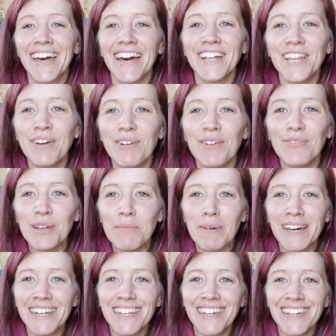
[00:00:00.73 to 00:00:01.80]
Hello
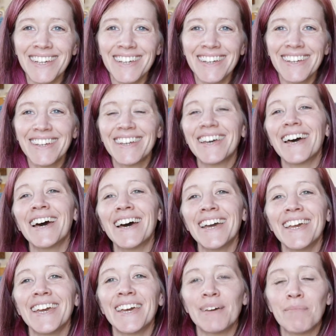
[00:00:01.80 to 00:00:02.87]
everybody,
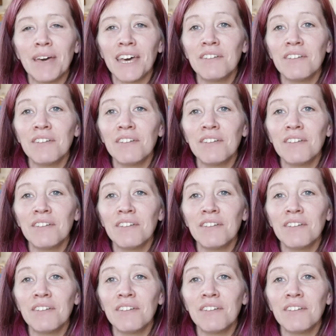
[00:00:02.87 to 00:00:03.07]
I am